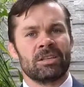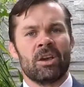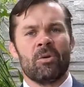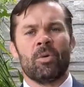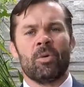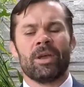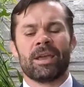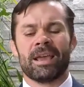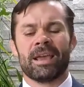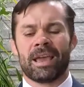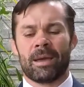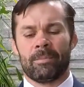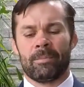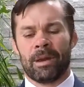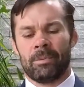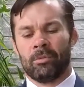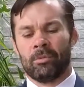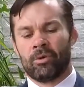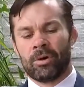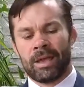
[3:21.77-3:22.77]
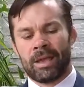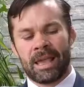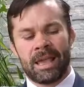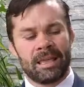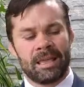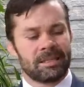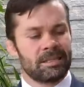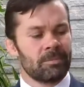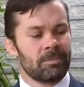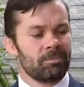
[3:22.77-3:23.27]
where you can get many more
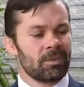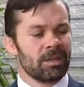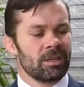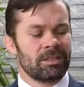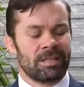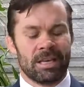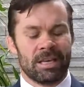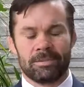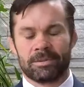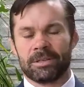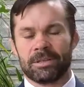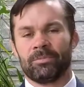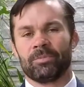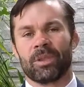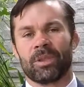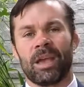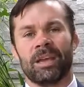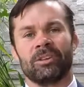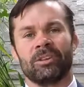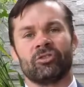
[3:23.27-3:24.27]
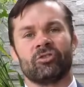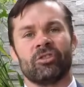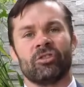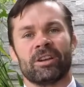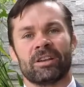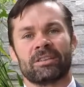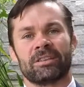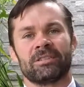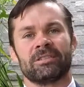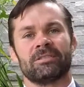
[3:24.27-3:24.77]
hints, tips, and
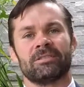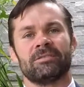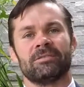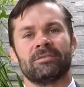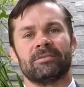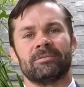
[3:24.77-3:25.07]
tricks.